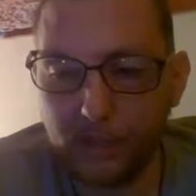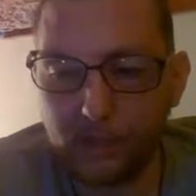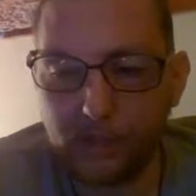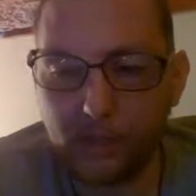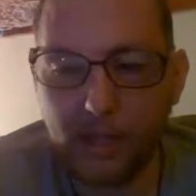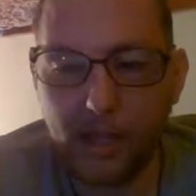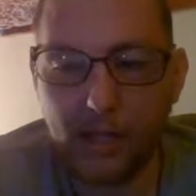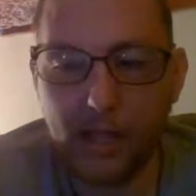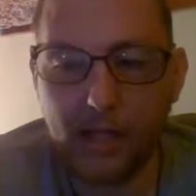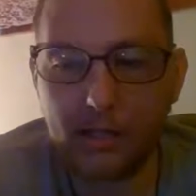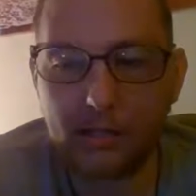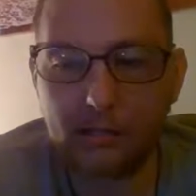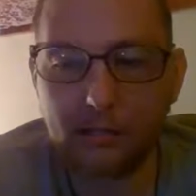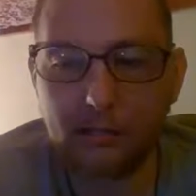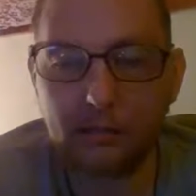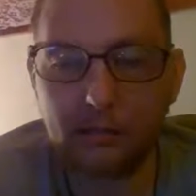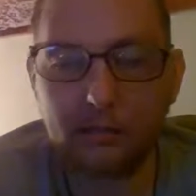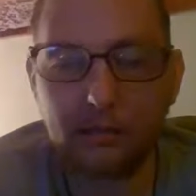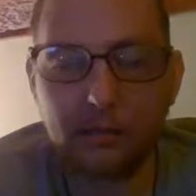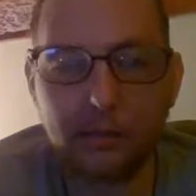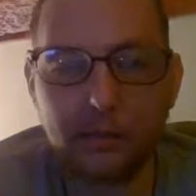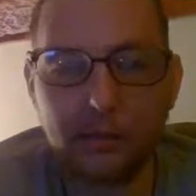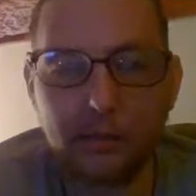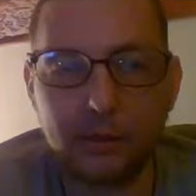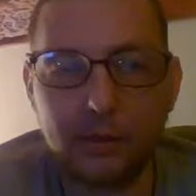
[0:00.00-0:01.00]
that
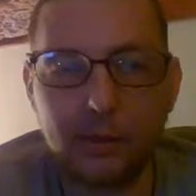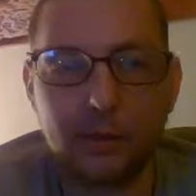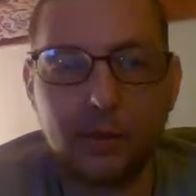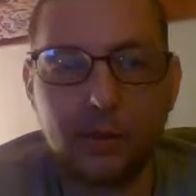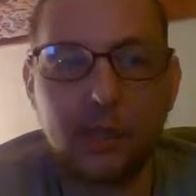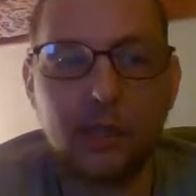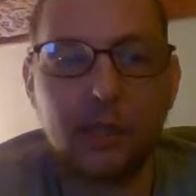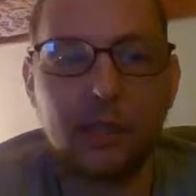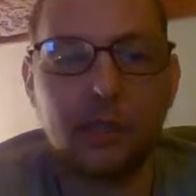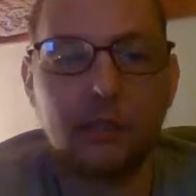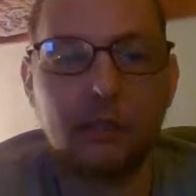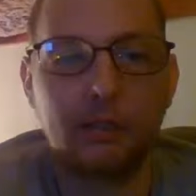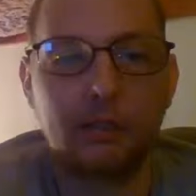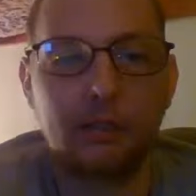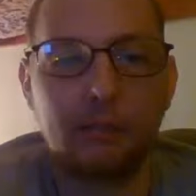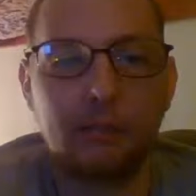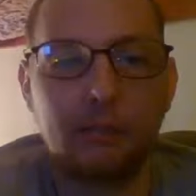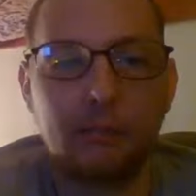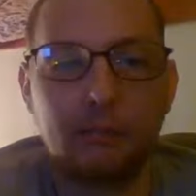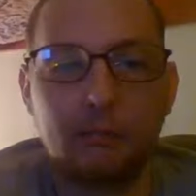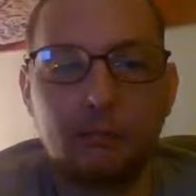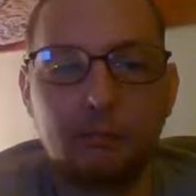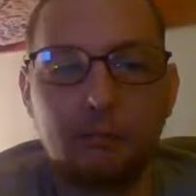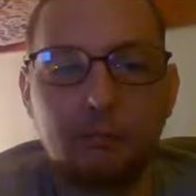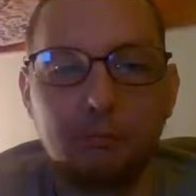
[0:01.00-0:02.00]
Shin
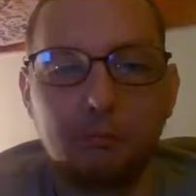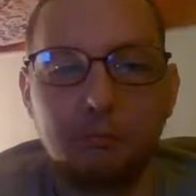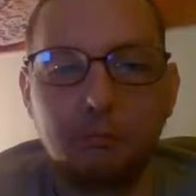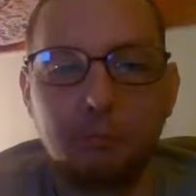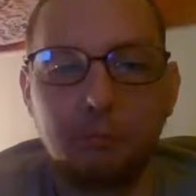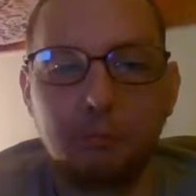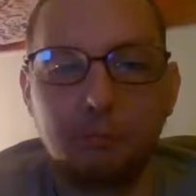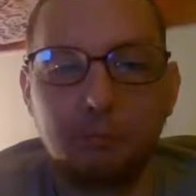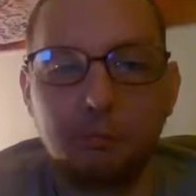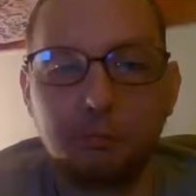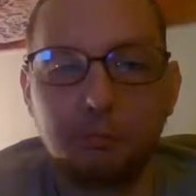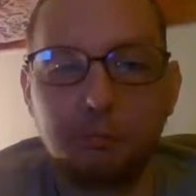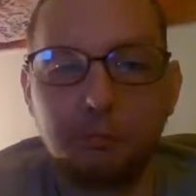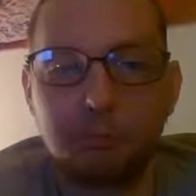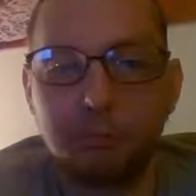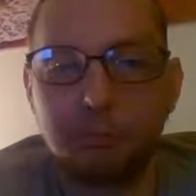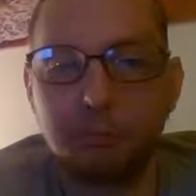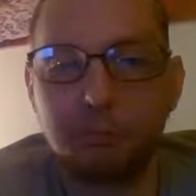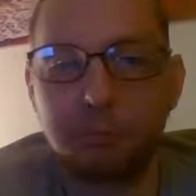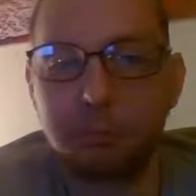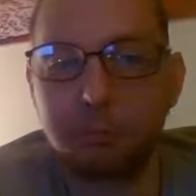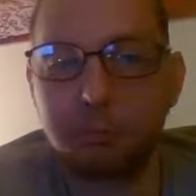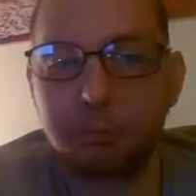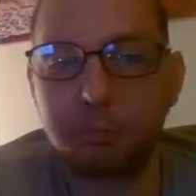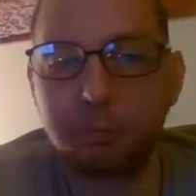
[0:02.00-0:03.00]

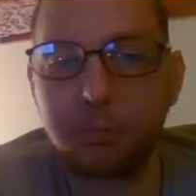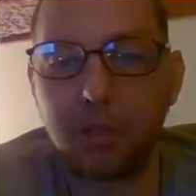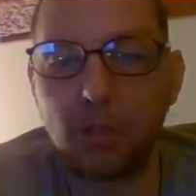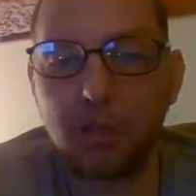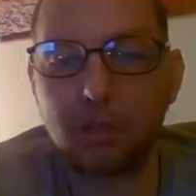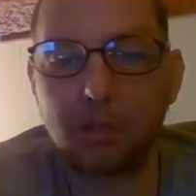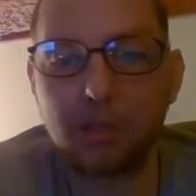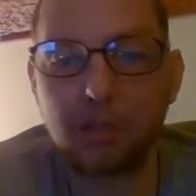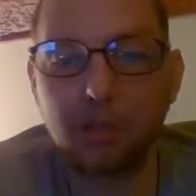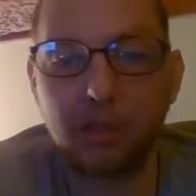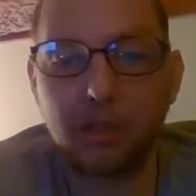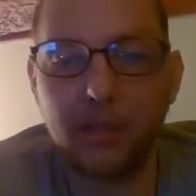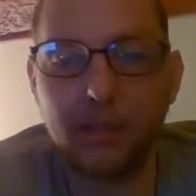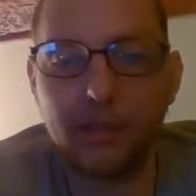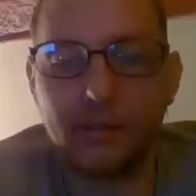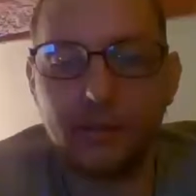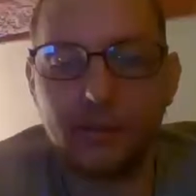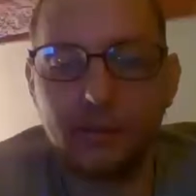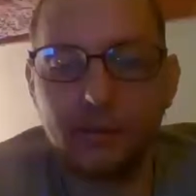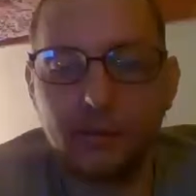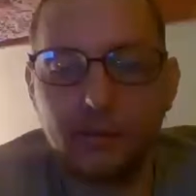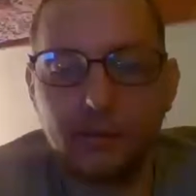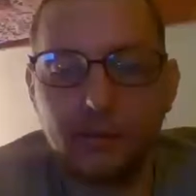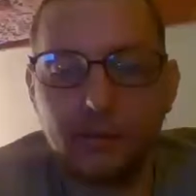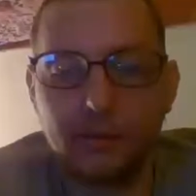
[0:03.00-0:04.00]
busting
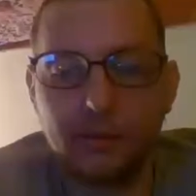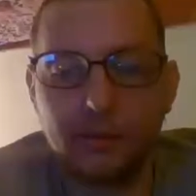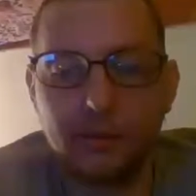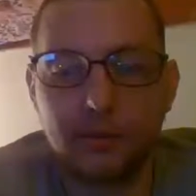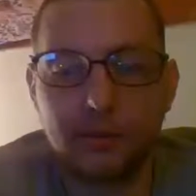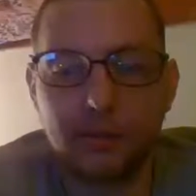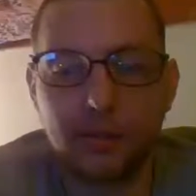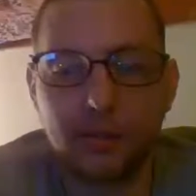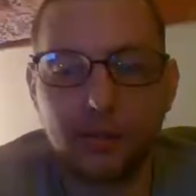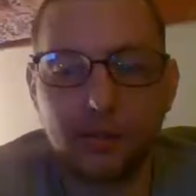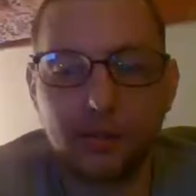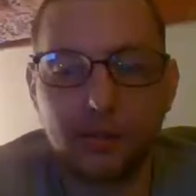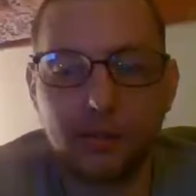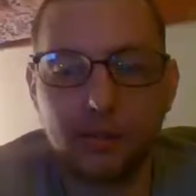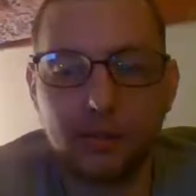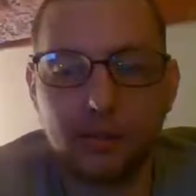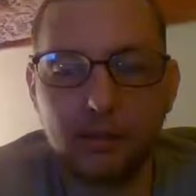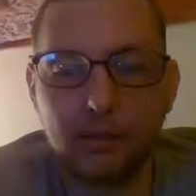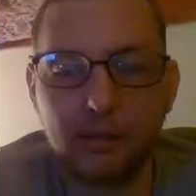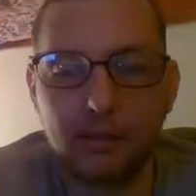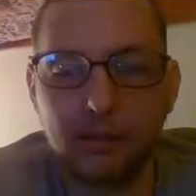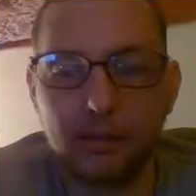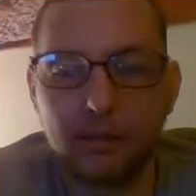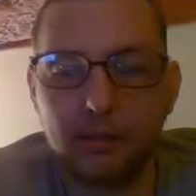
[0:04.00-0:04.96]
that dude's stick,